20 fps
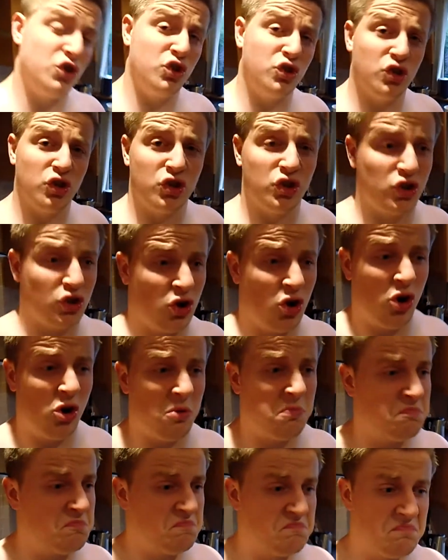as you just
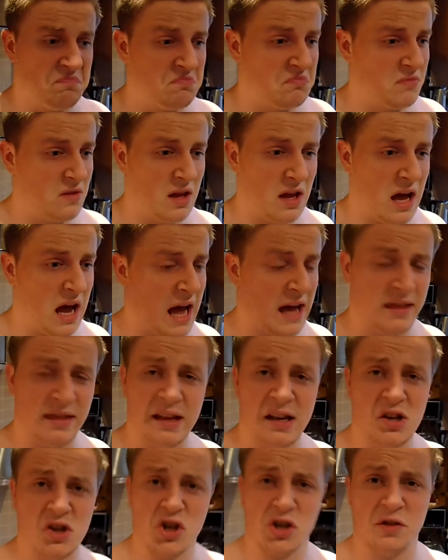saw, I
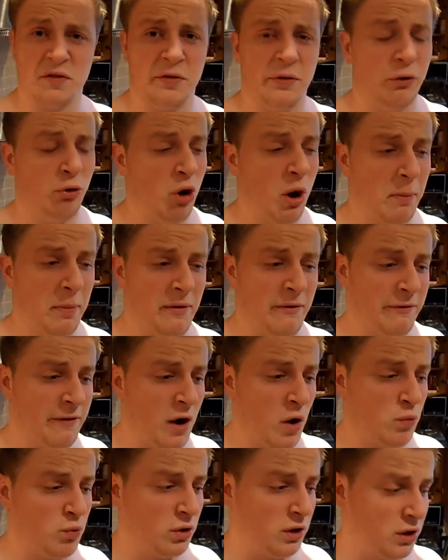think just flew up and
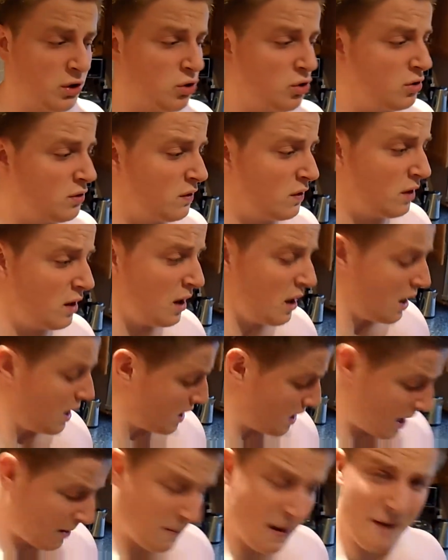felt really good.
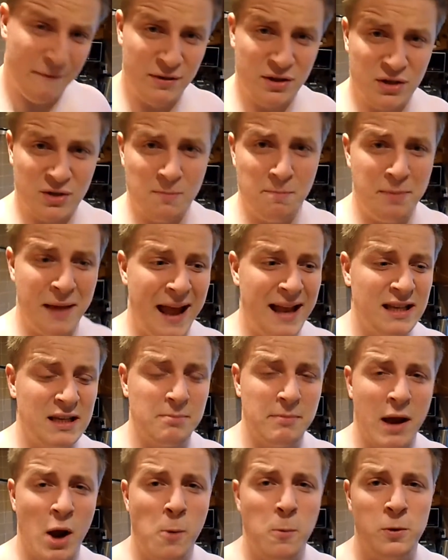I'm having some
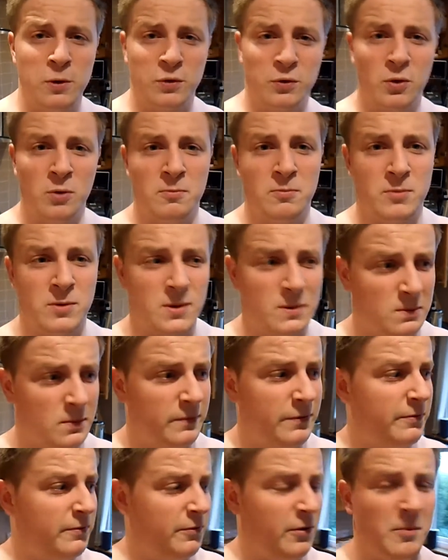pains in my elbows
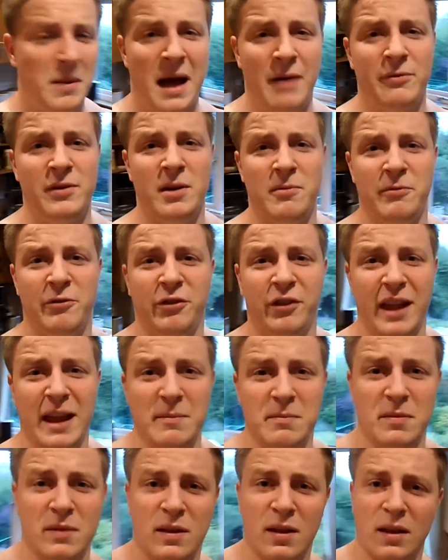from having
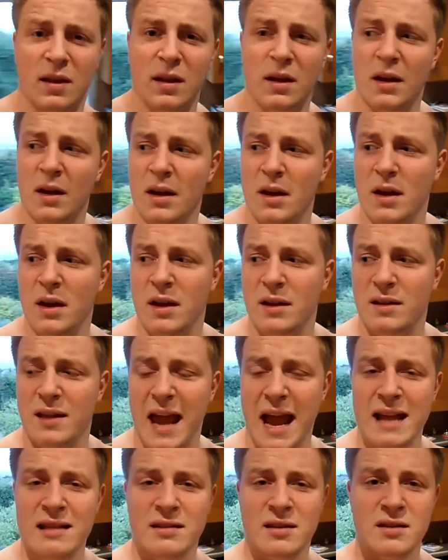inflamed
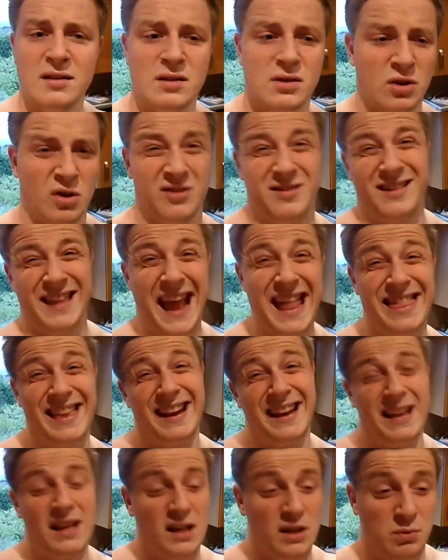tendons or
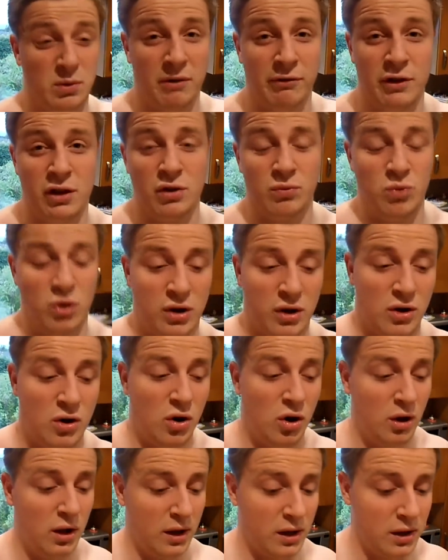tendonitis, whatever you
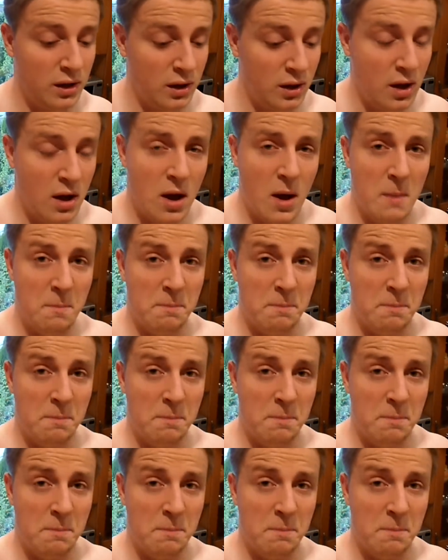want to call it.